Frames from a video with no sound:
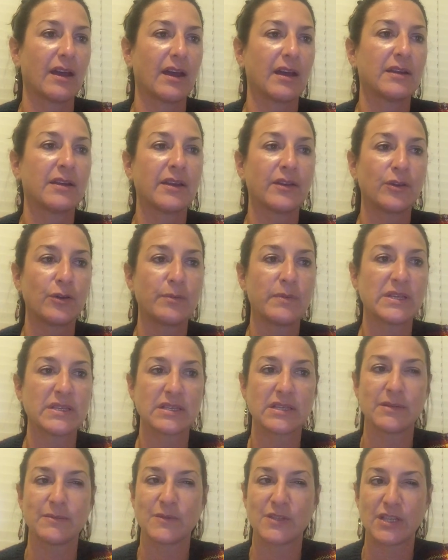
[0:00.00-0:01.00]
Another
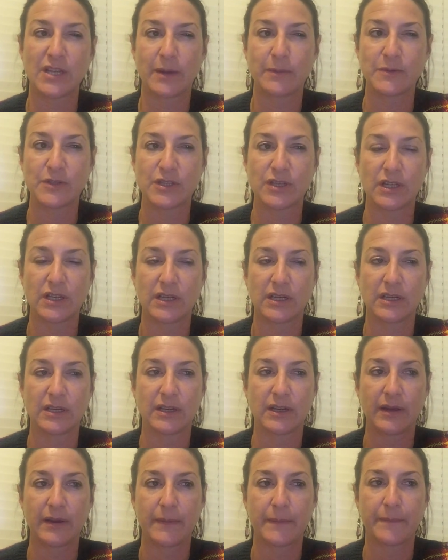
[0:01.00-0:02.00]

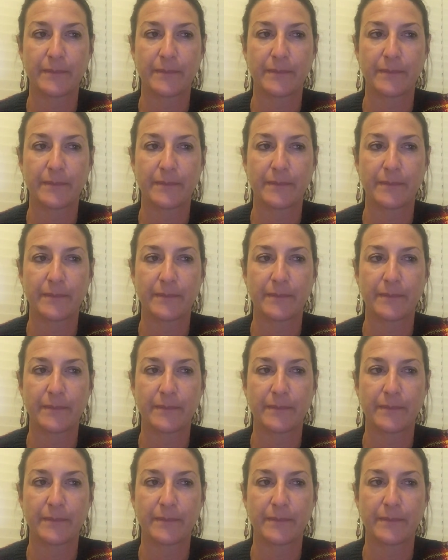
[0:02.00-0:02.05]
misconception